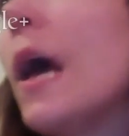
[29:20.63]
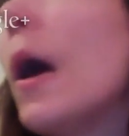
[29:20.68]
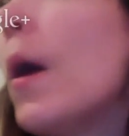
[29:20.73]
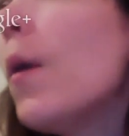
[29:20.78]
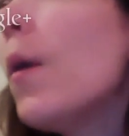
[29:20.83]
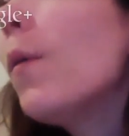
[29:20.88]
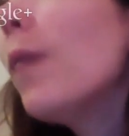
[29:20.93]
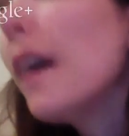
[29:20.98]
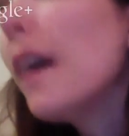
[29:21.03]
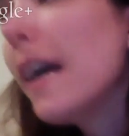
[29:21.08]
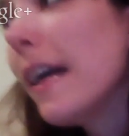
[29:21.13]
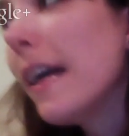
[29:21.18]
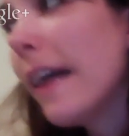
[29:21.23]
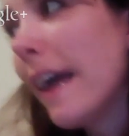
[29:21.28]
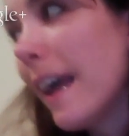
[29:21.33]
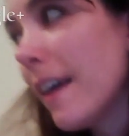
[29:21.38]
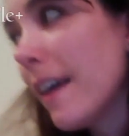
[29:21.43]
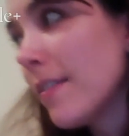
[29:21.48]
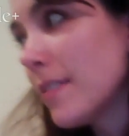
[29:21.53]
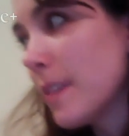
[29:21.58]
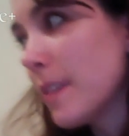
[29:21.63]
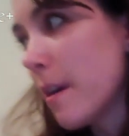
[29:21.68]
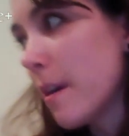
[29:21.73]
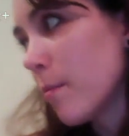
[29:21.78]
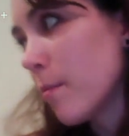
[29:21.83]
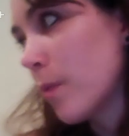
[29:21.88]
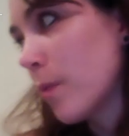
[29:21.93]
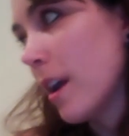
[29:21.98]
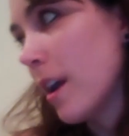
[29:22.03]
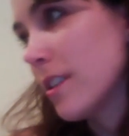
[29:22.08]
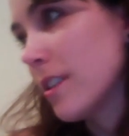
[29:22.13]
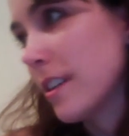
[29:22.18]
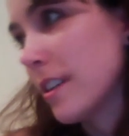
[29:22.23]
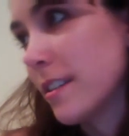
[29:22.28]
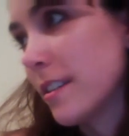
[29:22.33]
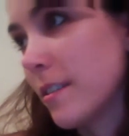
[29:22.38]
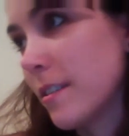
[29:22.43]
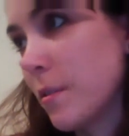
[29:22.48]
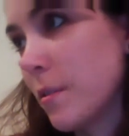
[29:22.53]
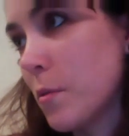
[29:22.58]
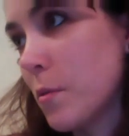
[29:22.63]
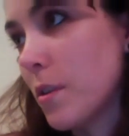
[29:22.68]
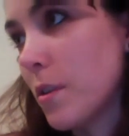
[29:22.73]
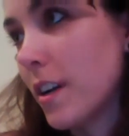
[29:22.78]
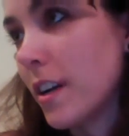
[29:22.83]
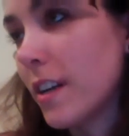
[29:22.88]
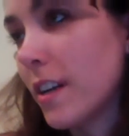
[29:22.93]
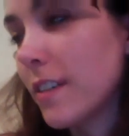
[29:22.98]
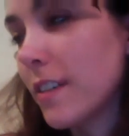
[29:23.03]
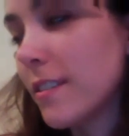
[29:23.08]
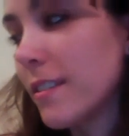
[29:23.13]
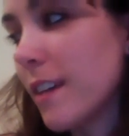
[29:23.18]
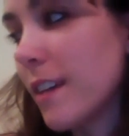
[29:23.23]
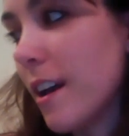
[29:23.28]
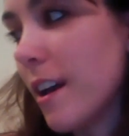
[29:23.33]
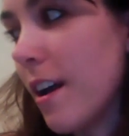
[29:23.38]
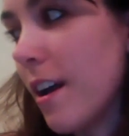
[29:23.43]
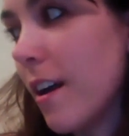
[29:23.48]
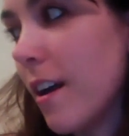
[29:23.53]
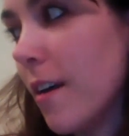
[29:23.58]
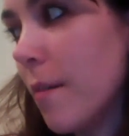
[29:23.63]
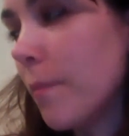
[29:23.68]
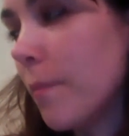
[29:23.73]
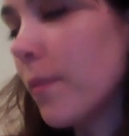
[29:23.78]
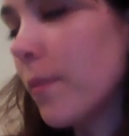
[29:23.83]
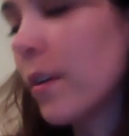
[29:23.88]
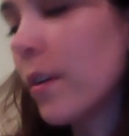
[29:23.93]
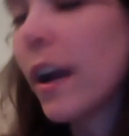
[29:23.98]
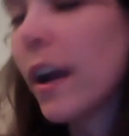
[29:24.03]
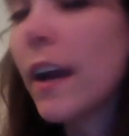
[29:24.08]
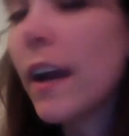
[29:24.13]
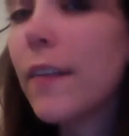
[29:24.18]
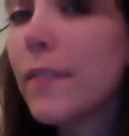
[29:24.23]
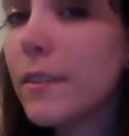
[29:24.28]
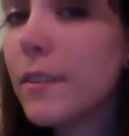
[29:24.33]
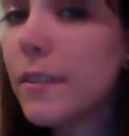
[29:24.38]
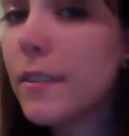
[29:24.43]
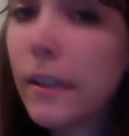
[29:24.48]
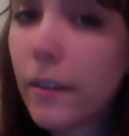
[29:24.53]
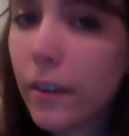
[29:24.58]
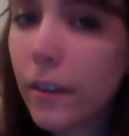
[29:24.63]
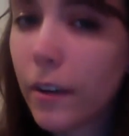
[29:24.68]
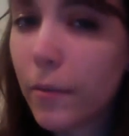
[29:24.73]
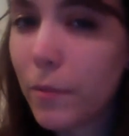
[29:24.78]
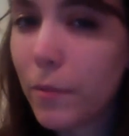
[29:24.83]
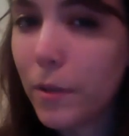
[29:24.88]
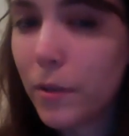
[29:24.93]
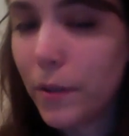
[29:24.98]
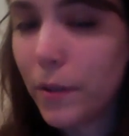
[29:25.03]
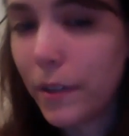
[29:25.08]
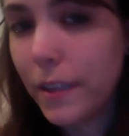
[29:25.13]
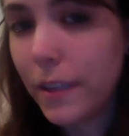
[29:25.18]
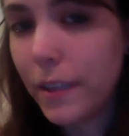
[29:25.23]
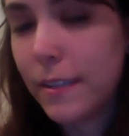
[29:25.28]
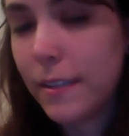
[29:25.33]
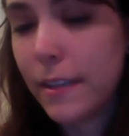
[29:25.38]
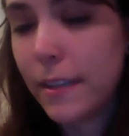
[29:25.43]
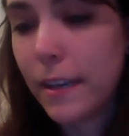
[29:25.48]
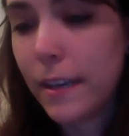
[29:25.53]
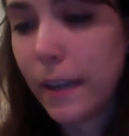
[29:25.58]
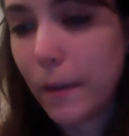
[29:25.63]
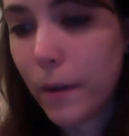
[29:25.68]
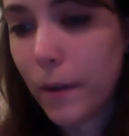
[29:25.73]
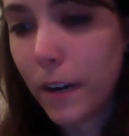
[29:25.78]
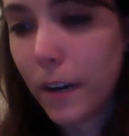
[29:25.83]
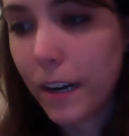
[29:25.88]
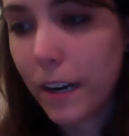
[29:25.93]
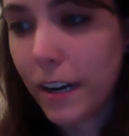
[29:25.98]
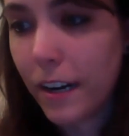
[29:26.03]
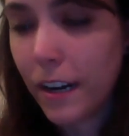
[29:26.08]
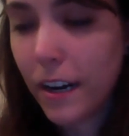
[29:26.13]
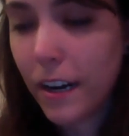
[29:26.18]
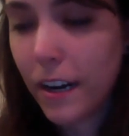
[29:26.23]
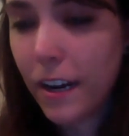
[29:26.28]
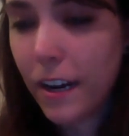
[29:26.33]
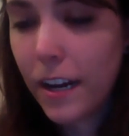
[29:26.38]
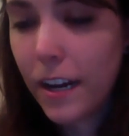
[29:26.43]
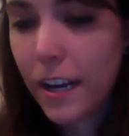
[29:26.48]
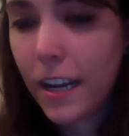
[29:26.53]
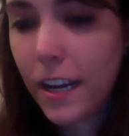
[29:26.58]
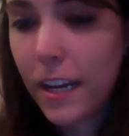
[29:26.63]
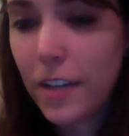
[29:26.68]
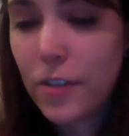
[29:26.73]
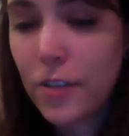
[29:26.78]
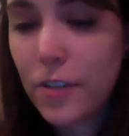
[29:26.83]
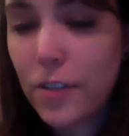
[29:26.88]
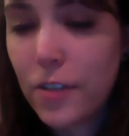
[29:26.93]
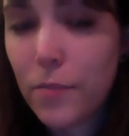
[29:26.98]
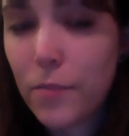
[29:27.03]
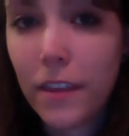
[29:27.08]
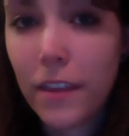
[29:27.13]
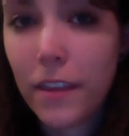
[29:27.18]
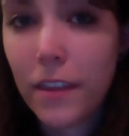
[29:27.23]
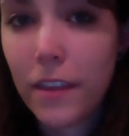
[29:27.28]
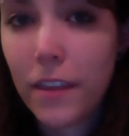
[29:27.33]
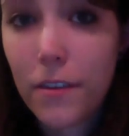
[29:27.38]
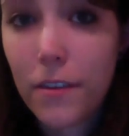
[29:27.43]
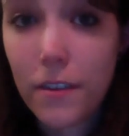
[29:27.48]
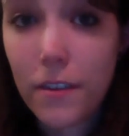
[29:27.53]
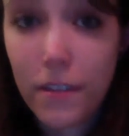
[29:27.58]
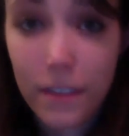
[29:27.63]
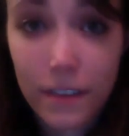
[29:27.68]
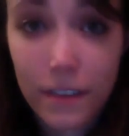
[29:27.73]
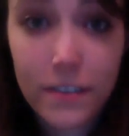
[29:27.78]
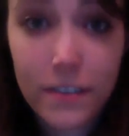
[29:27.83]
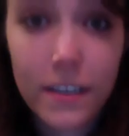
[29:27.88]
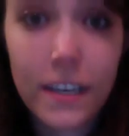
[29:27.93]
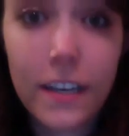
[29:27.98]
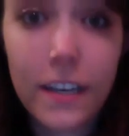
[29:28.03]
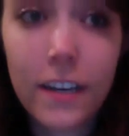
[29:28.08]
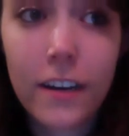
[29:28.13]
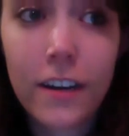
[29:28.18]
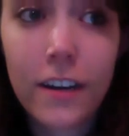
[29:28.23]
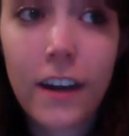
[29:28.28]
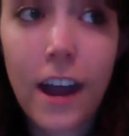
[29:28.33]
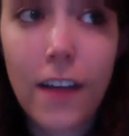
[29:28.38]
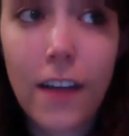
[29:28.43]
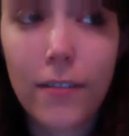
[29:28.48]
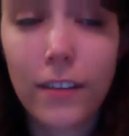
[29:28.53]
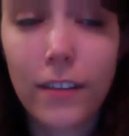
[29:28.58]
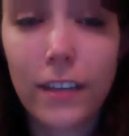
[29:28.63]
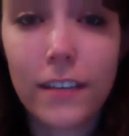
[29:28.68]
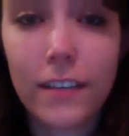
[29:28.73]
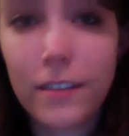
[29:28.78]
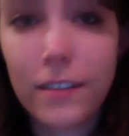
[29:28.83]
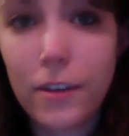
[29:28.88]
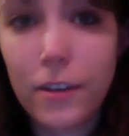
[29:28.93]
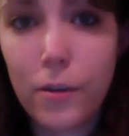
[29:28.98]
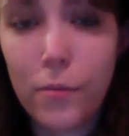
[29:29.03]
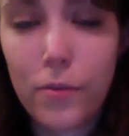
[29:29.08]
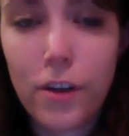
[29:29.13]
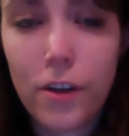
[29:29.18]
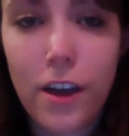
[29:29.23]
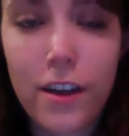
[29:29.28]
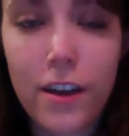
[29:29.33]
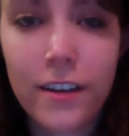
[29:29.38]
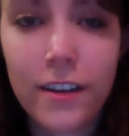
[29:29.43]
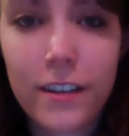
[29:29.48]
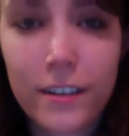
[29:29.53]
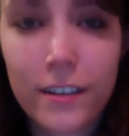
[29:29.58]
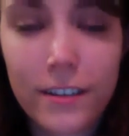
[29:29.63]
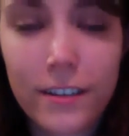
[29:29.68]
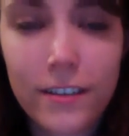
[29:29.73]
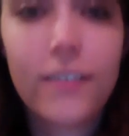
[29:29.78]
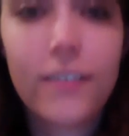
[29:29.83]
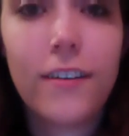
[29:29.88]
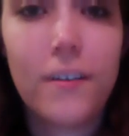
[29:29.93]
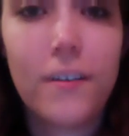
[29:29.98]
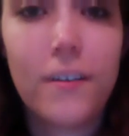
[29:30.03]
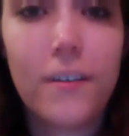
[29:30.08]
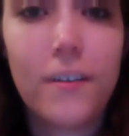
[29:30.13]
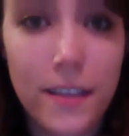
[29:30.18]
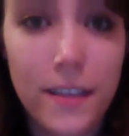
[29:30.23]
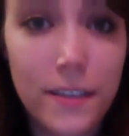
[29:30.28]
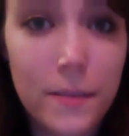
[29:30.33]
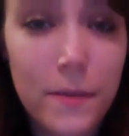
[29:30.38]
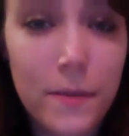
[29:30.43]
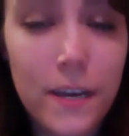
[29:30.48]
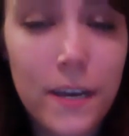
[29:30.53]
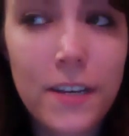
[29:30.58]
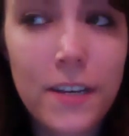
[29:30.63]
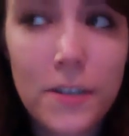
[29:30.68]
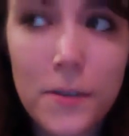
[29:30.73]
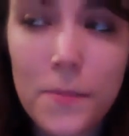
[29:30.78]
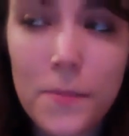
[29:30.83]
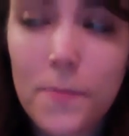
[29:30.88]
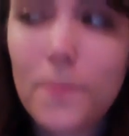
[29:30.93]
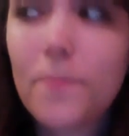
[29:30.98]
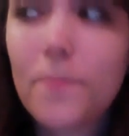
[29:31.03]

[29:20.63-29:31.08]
Well, I have some projects in the works. They're kind of a secret. I've been doing this thing where each month this year I release a new product on my Etsy page.